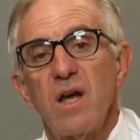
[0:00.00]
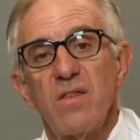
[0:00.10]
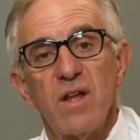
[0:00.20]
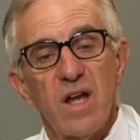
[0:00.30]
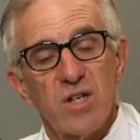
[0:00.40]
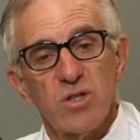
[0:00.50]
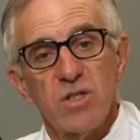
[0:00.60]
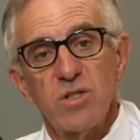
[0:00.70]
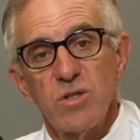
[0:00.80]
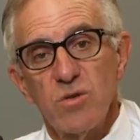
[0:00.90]
and then
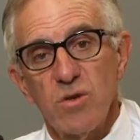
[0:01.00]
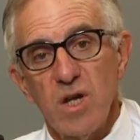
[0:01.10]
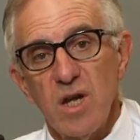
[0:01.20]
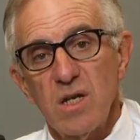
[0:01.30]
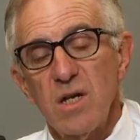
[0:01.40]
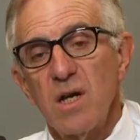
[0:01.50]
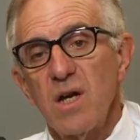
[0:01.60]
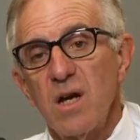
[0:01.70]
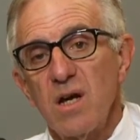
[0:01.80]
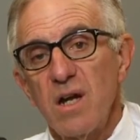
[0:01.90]
actually to create
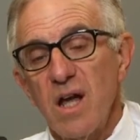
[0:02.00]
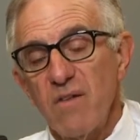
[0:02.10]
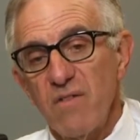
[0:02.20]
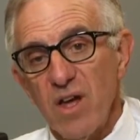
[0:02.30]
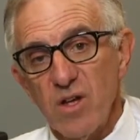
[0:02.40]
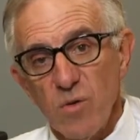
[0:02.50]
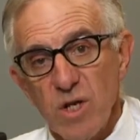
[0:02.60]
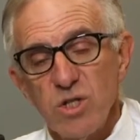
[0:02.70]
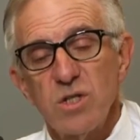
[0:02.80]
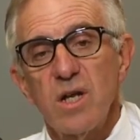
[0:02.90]
an
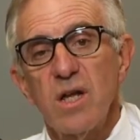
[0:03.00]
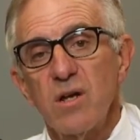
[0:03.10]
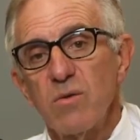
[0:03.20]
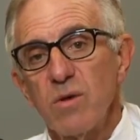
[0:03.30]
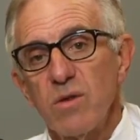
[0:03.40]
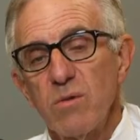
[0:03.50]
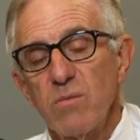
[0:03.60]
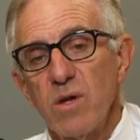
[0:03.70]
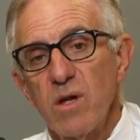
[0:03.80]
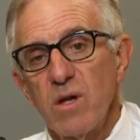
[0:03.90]
evaluation
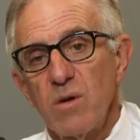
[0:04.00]
algorithm